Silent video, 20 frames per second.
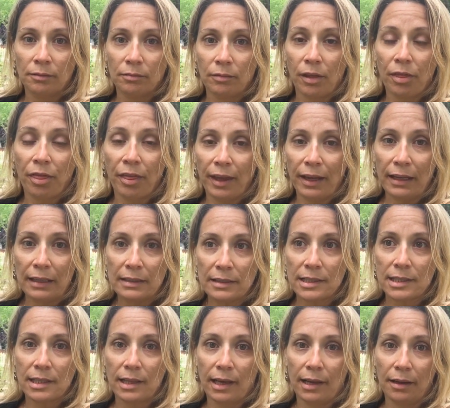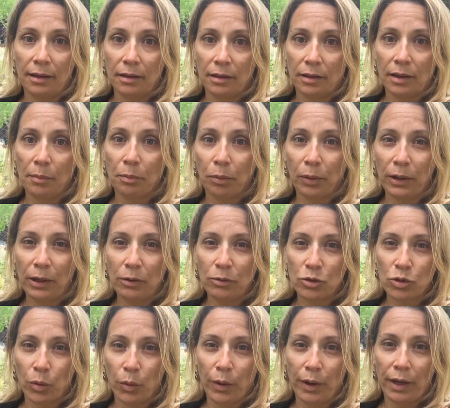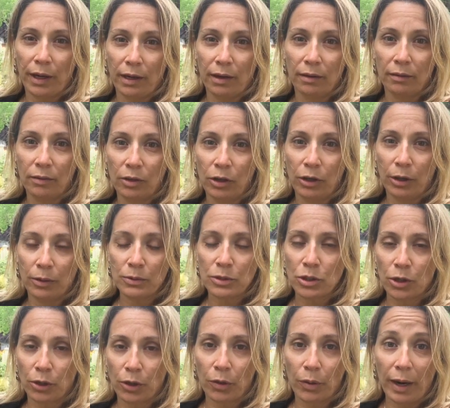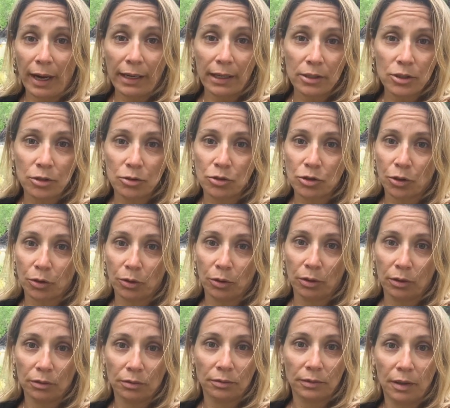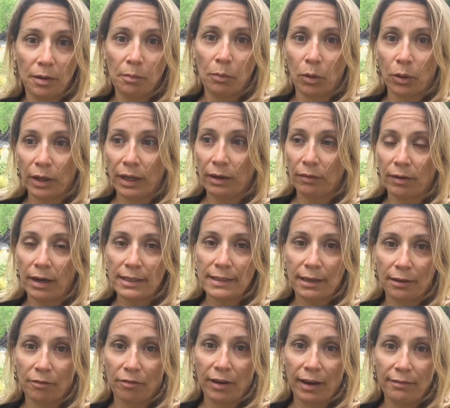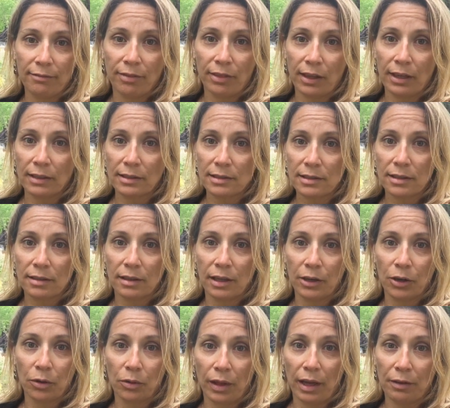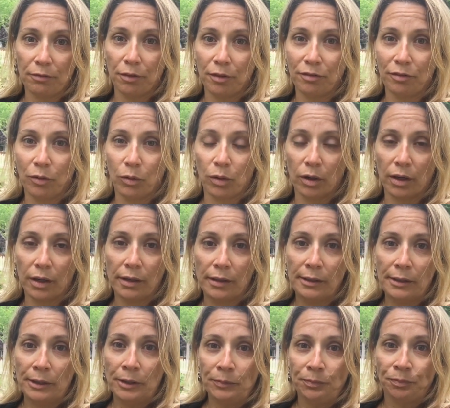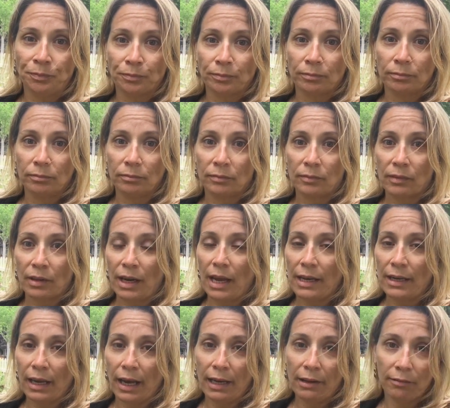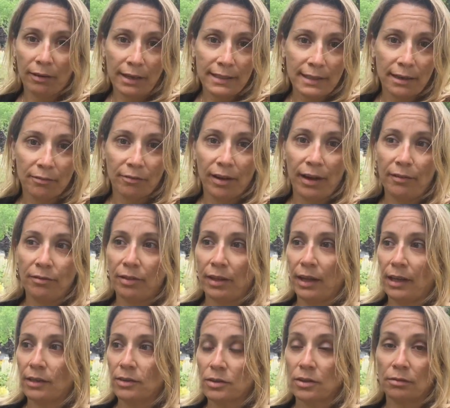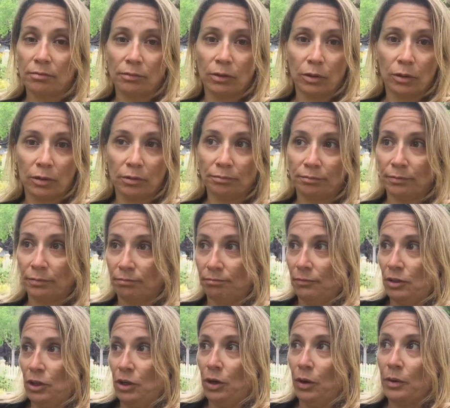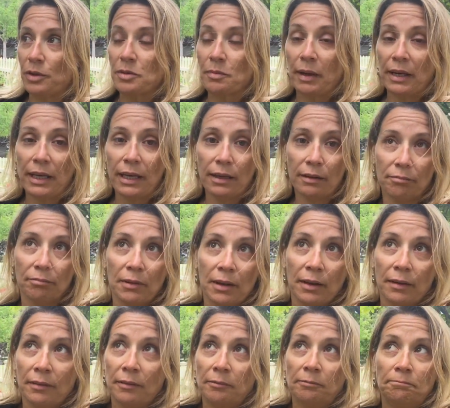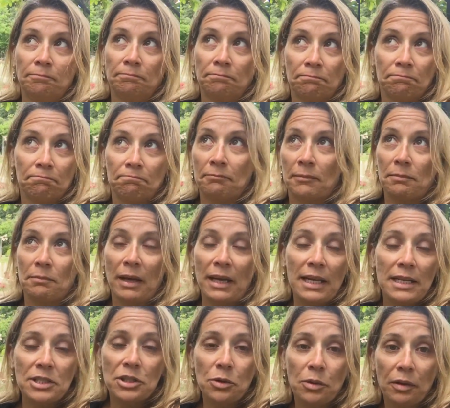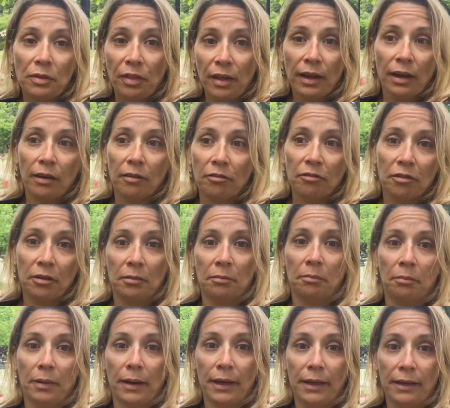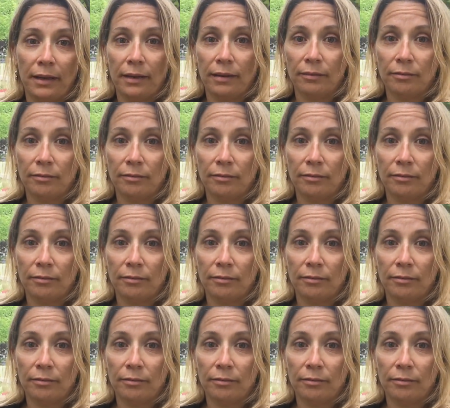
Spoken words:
the things that bring you joy. Start a gratitude journal in the morning. Write down 5 things that you're thankful for. At night, write down 5 things, or as many as you can think of. But